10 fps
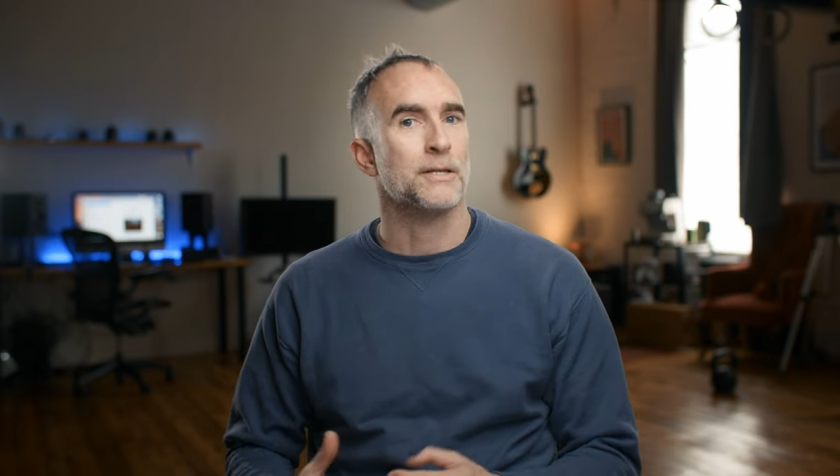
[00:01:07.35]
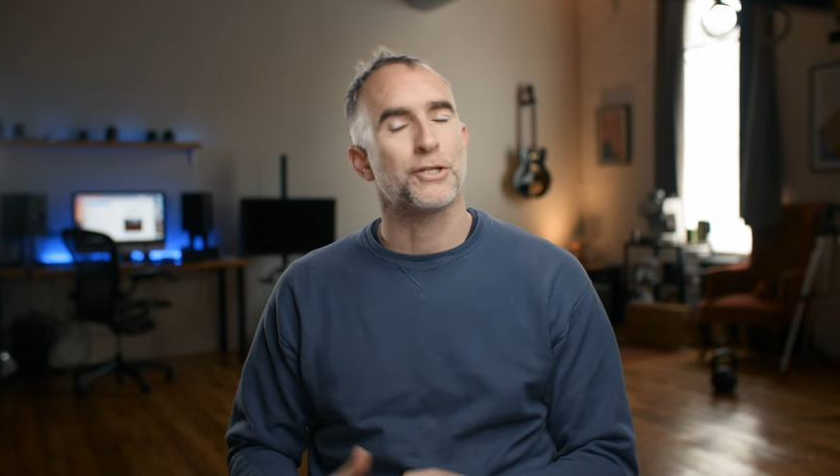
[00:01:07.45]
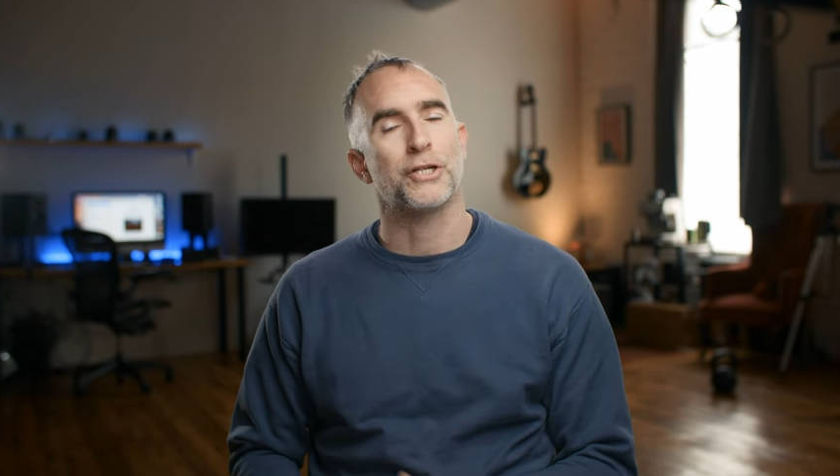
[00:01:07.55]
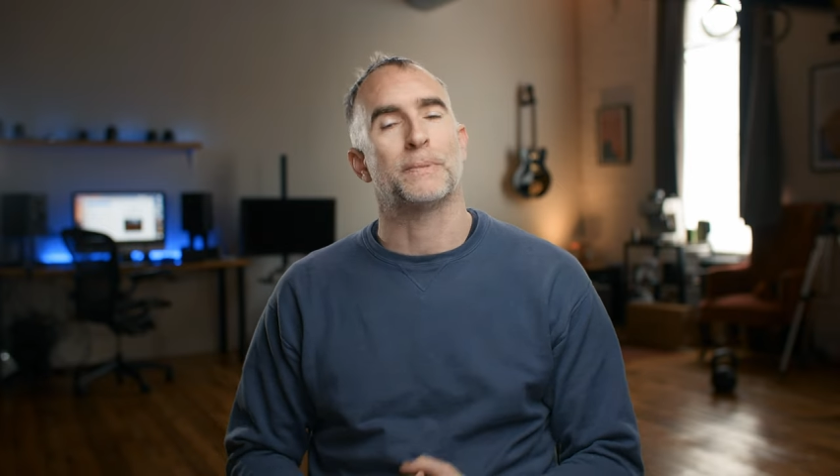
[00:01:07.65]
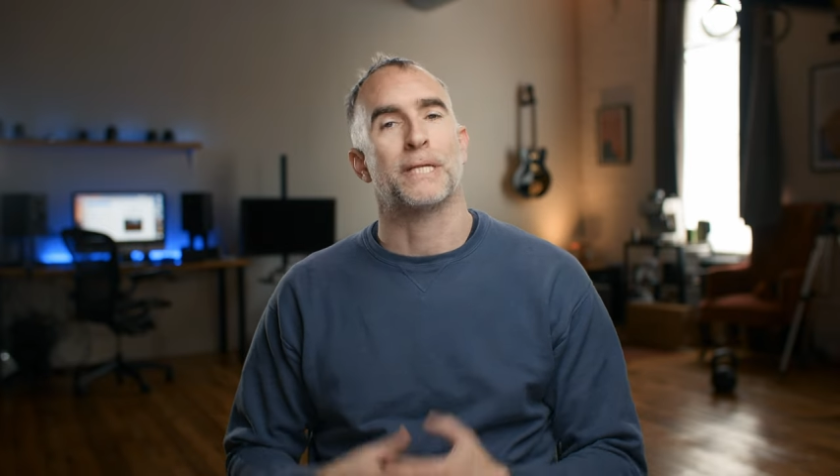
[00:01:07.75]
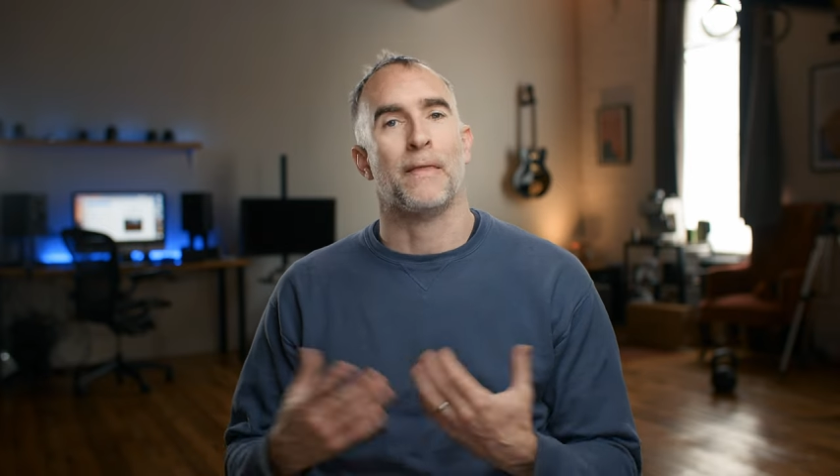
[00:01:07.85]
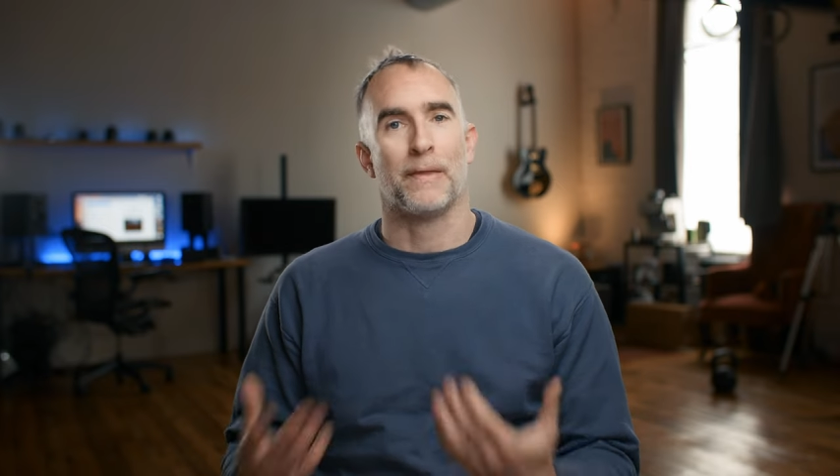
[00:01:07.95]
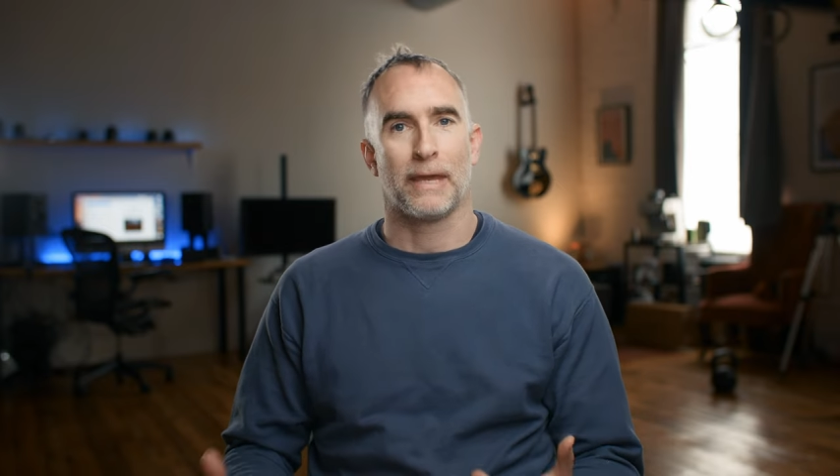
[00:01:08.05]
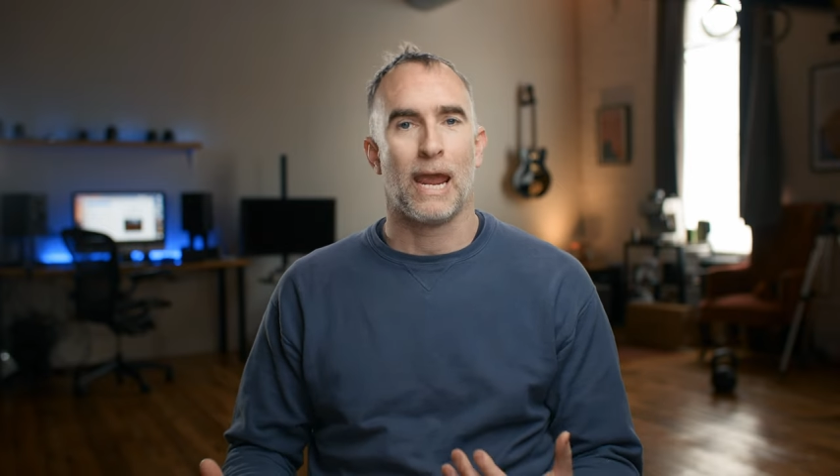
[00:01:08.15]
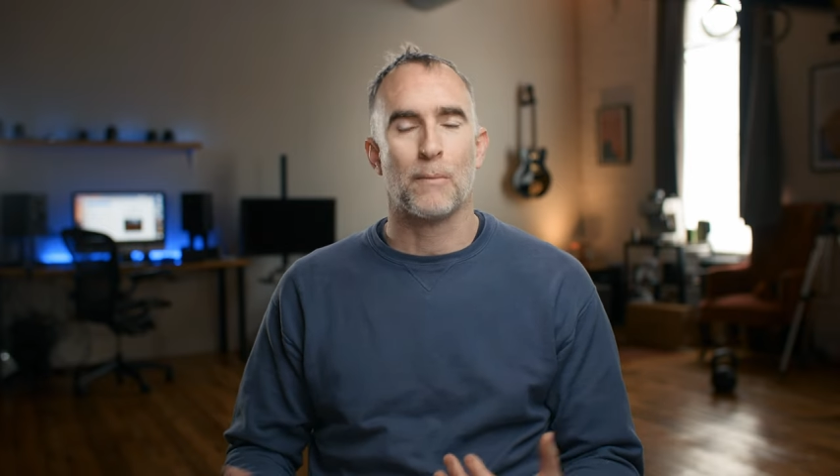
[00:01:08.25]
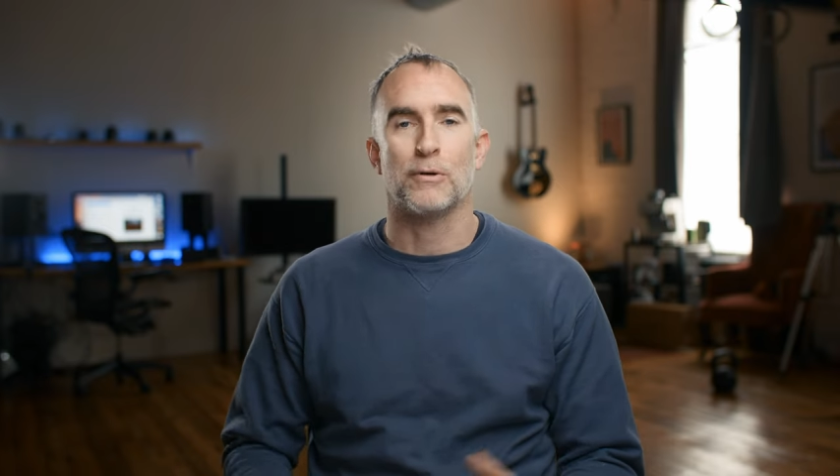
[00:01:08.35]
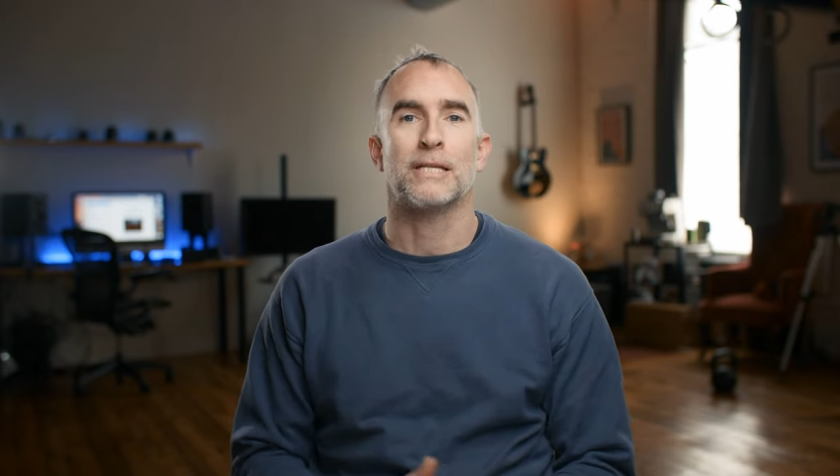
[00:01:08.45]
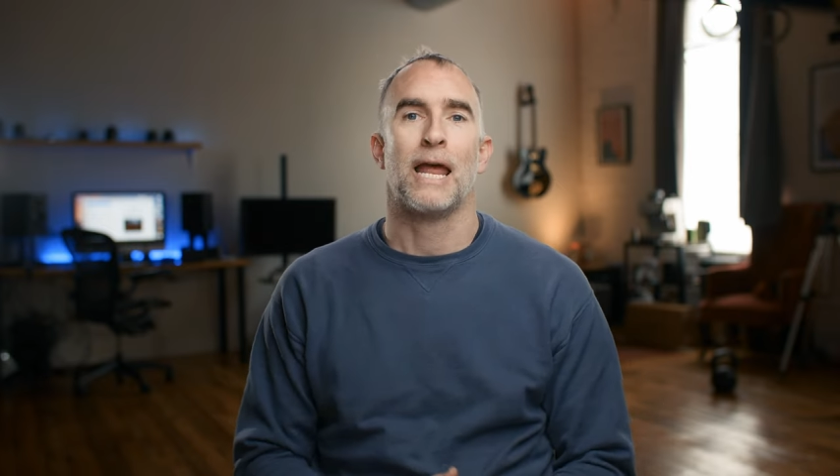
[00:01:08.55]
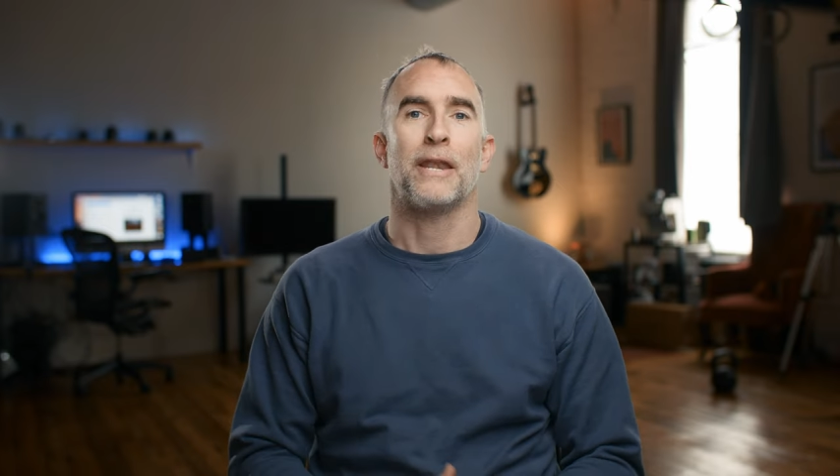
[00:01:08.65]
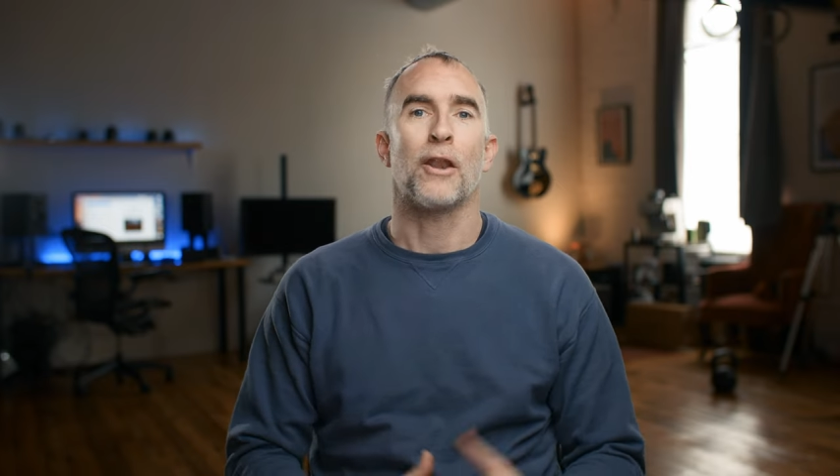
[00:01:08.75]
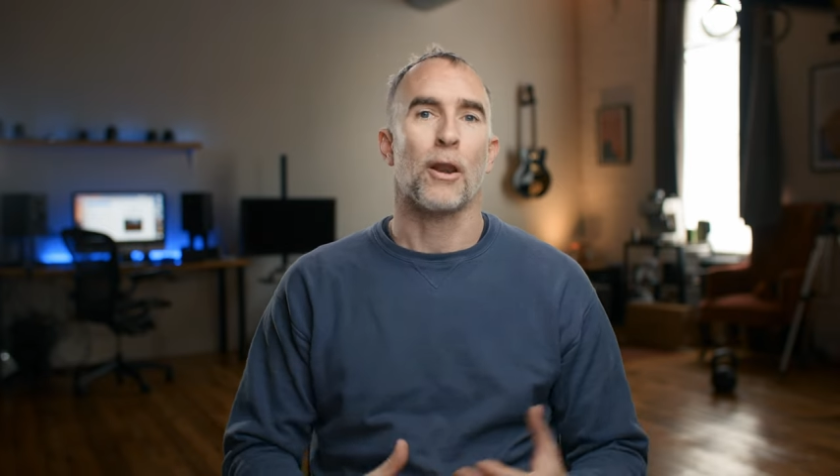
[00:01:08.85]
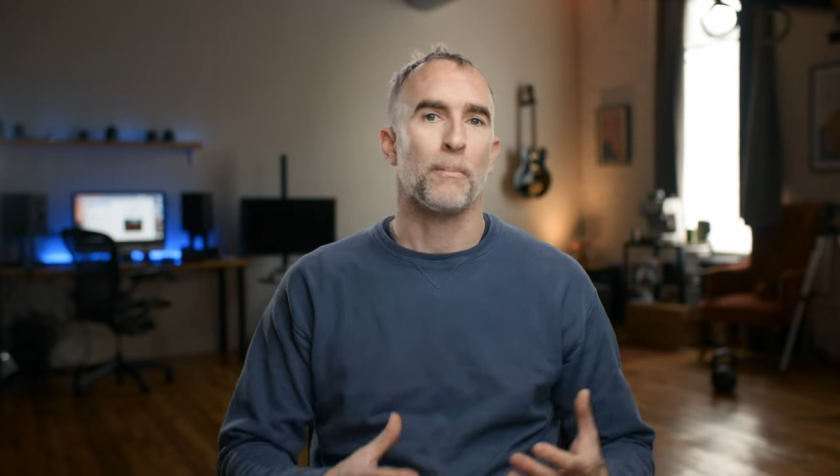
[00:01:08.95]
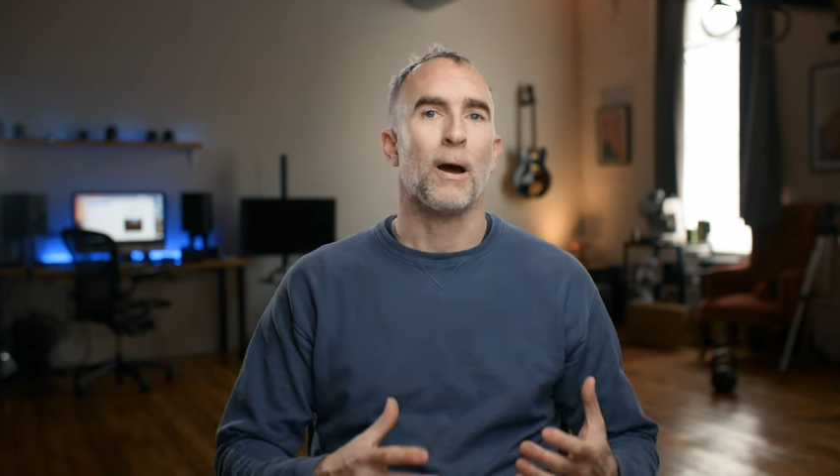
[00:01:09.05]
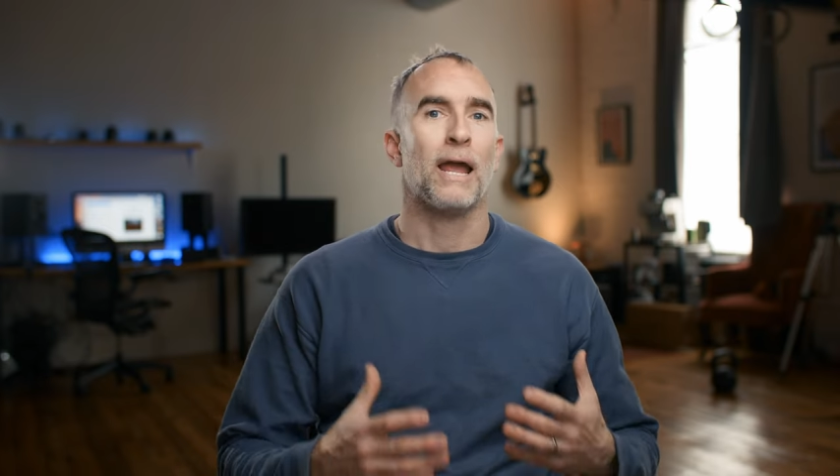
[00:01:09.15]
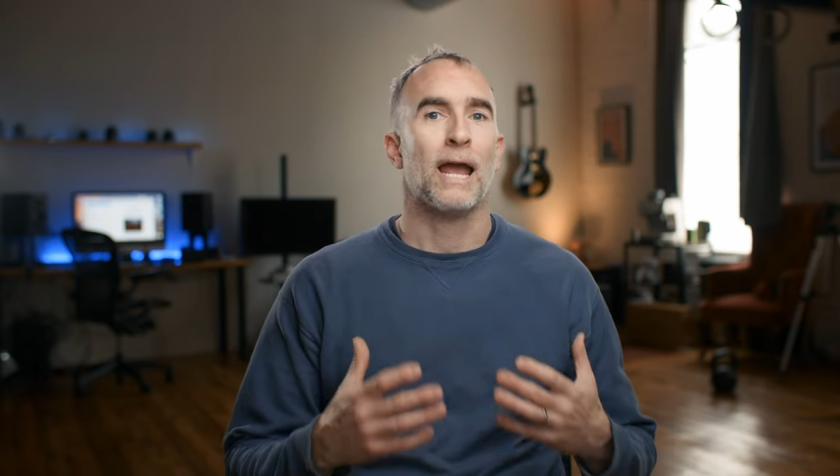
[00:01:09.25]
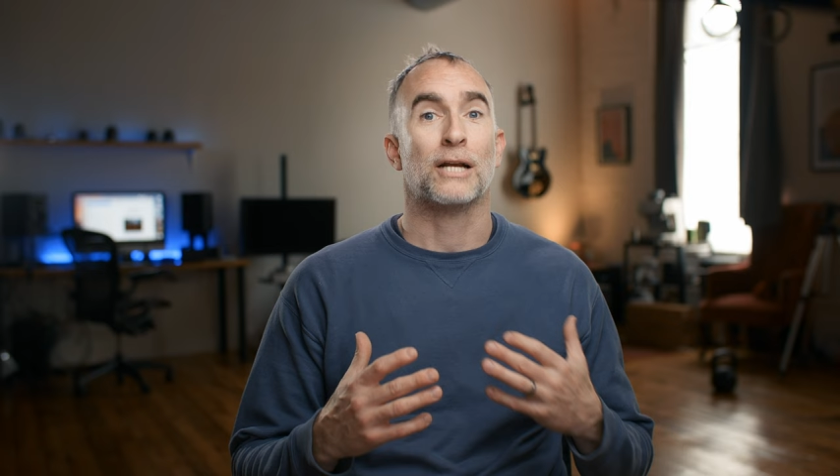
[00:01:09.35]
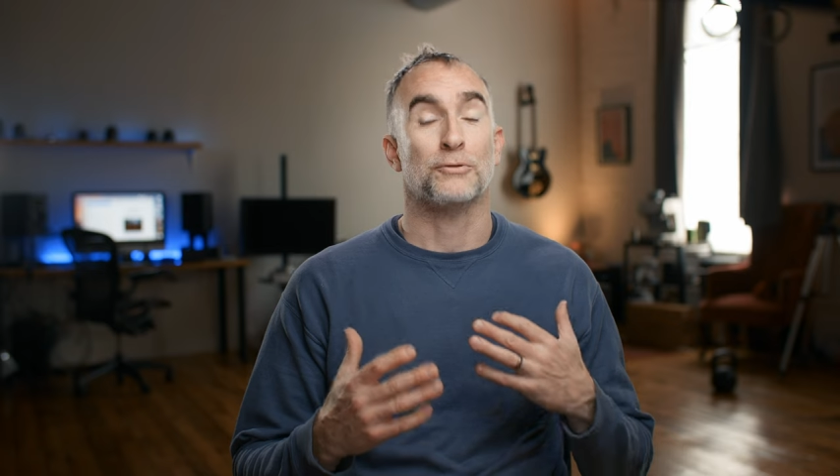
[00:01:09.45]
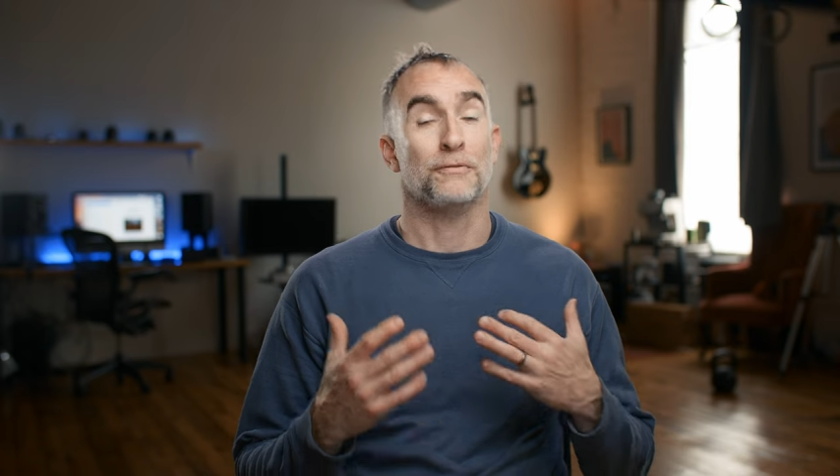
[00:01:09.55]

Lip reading: the chips and the cameras and not by actual